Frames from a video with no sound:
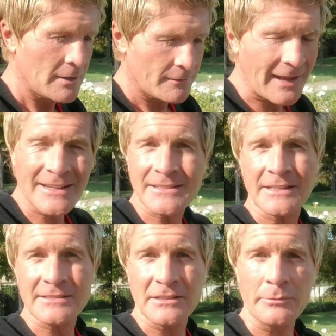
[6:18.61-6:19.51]
fasting
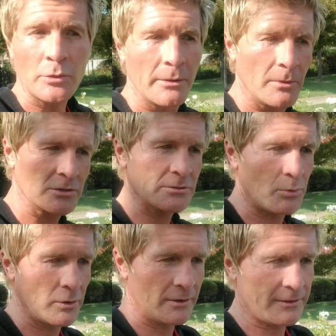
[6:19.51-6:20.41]
is the number one and most
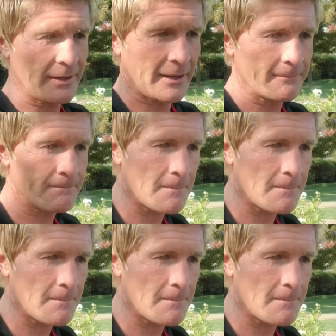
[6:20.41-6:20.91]
important thing.